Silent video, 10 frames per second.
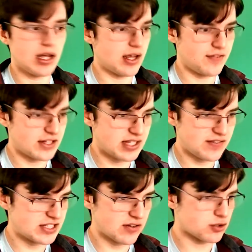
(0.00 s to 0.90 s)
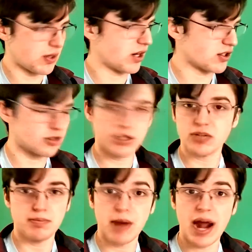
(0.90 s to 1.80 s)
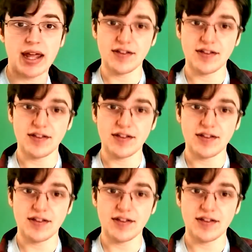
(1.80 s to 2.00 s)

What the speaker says: If it's ever $20 on Switch, buy it.